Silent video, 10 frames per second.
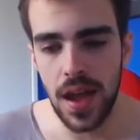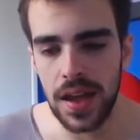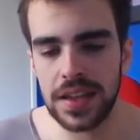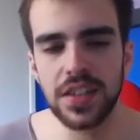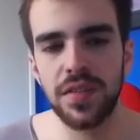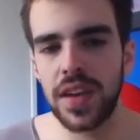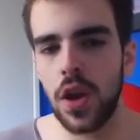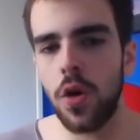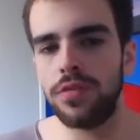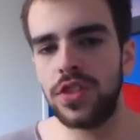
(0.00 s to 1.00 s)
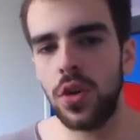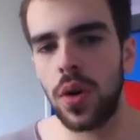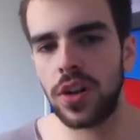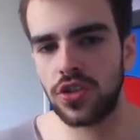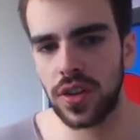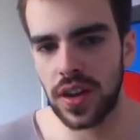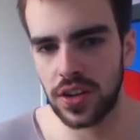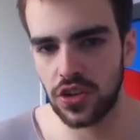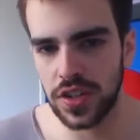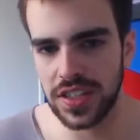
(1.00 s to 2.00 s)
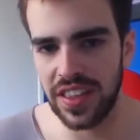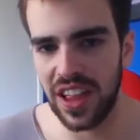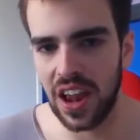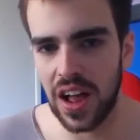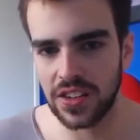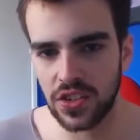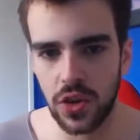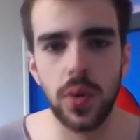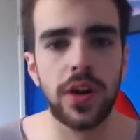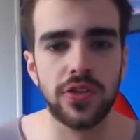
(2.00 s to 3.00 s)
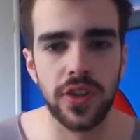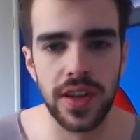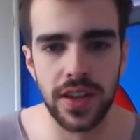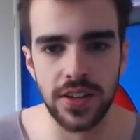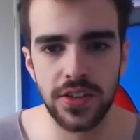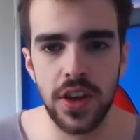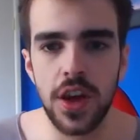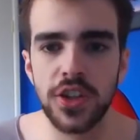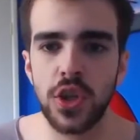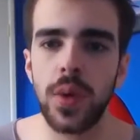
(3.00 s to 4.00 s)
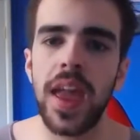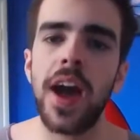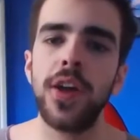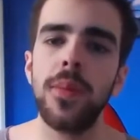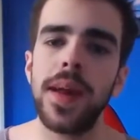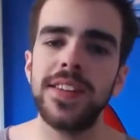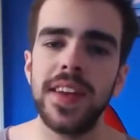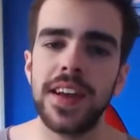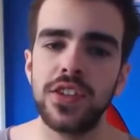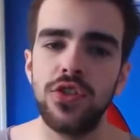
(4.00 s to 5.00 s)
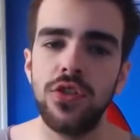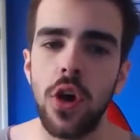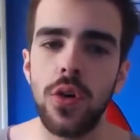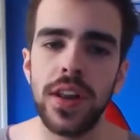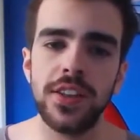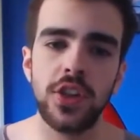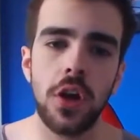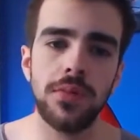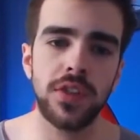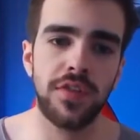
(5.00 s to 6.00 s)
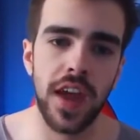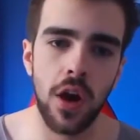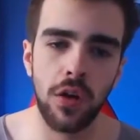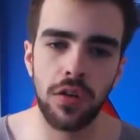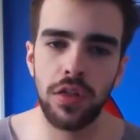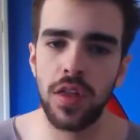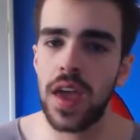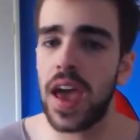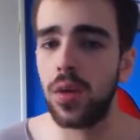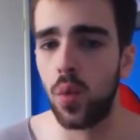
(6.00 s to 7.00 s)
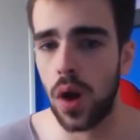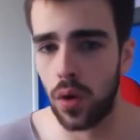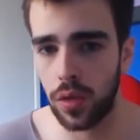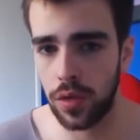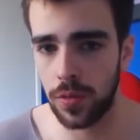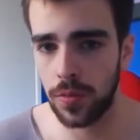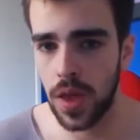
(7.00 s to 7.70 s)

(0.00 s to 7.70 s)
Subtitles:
Here's a video of 200 countries in the last 200 years, showing how humanity has grown in terms of health and wealth.